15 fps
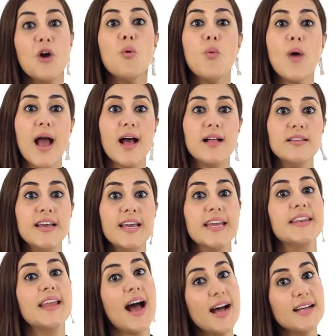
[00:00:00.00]
Well,
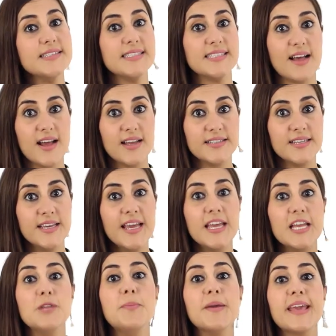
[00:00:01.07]
in hindsight,
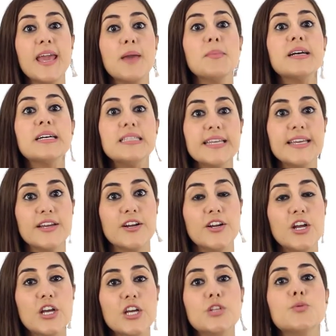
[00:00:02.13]
it became clear
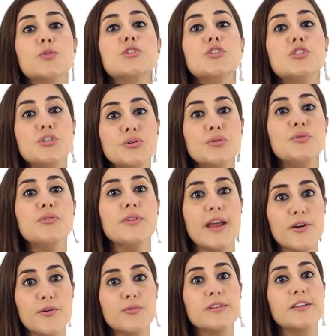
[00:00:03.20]
it was too
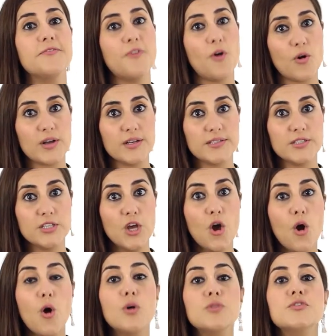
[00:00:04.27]
narrowly focused
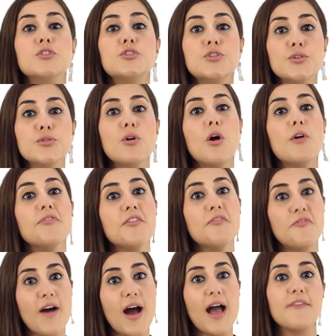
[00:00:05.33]
on the two of the
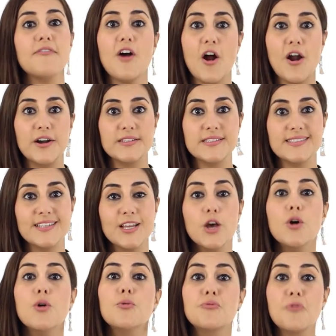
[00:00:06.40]
5 R's,
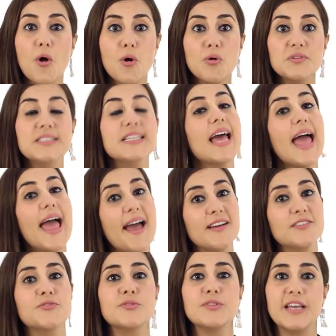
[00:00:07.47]
roles
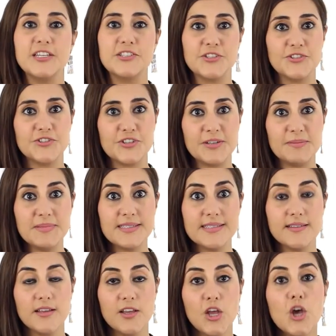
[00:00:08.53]
and relationships.
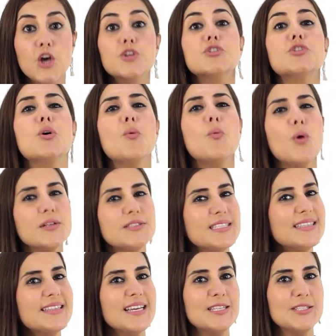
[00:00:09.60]
So what
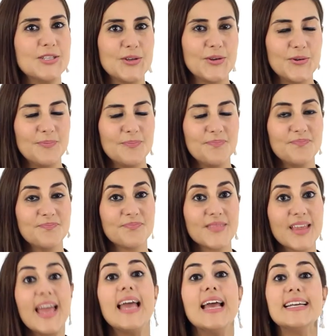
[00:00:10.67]
did they do?
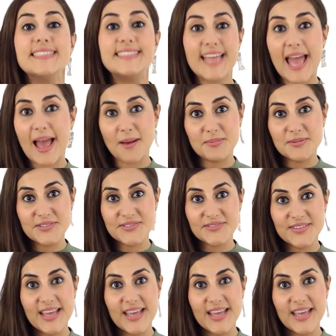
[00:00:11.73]
Adapt.